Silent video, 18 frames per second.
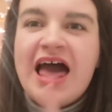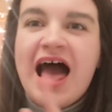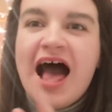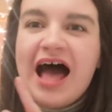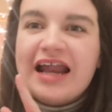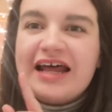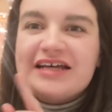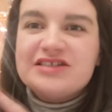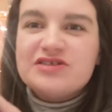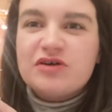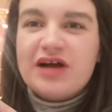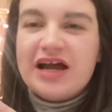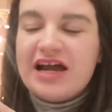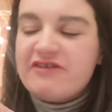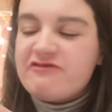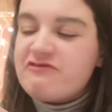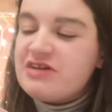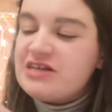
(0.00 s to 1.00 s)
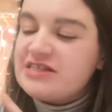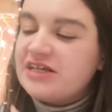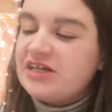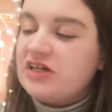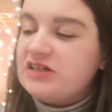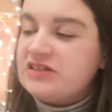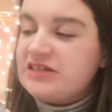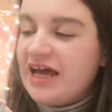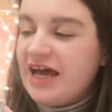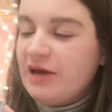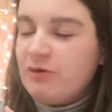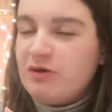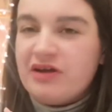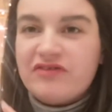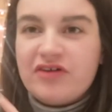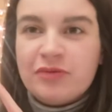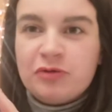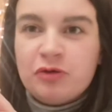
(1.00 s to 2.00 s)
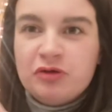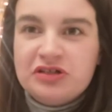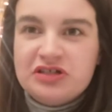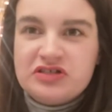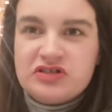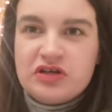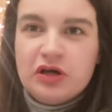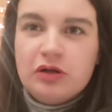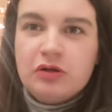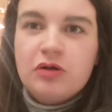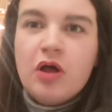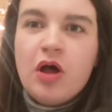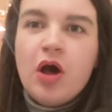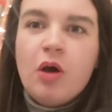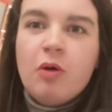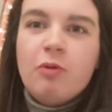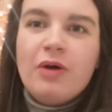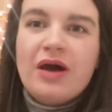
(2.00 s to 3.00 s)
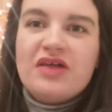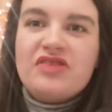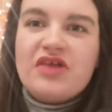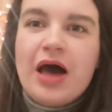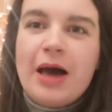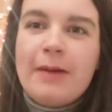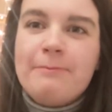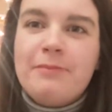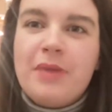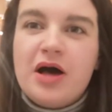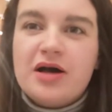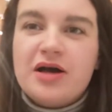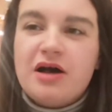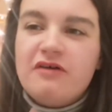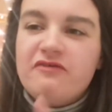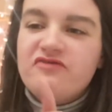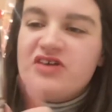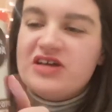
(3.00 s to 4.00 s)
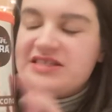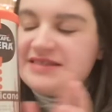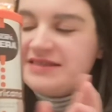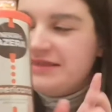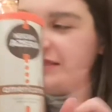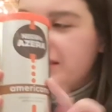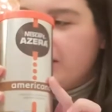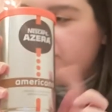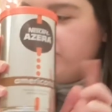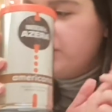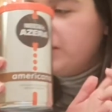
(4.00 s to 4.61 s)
And I start every single day whenever I'm going to school with a mug of this lovely